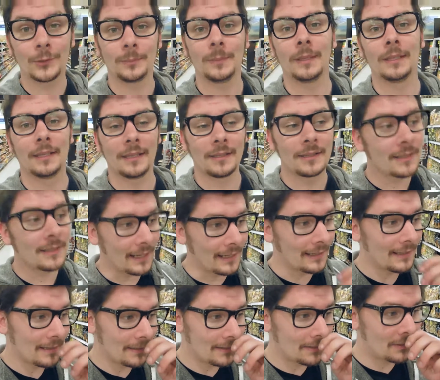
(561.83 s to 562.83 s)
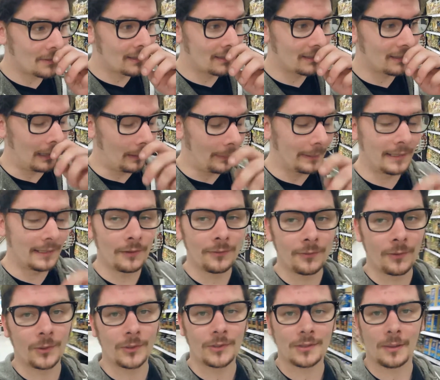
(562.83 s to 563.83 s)
mean, it is a little bit
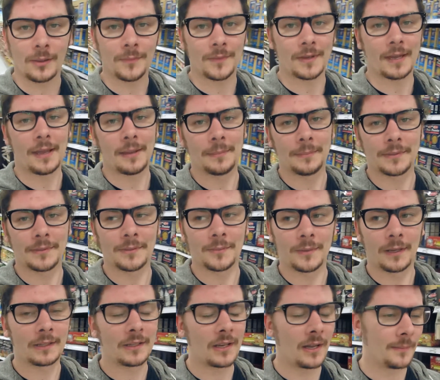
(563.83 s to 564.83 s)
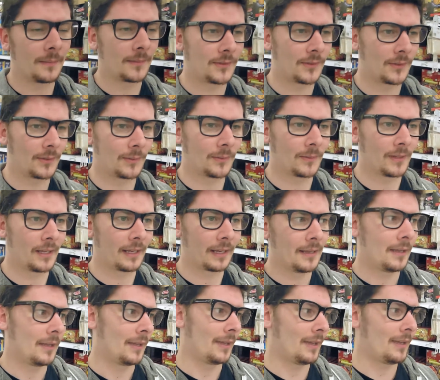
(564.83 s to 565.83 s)
difficult sometimes when it comes to like,
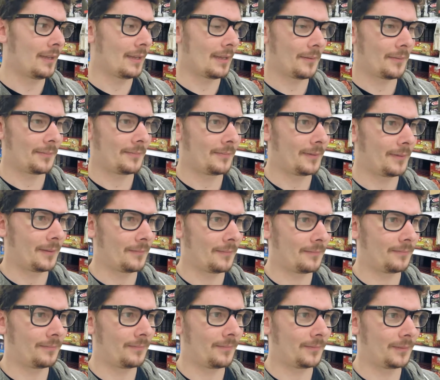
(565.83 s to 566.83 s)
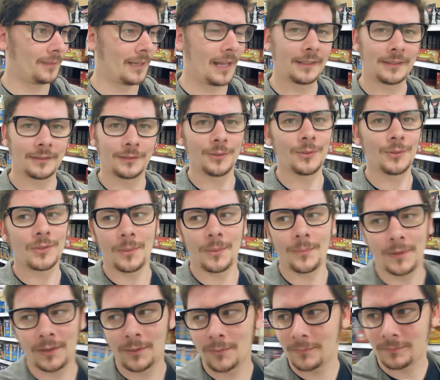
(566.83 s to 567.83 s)
hey, I would like to do
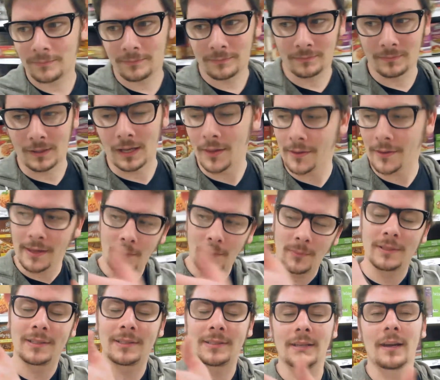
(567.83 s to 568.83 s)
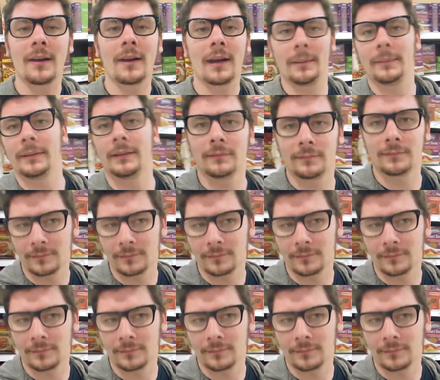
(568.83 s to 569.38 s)
something other than with Sarah. I mean,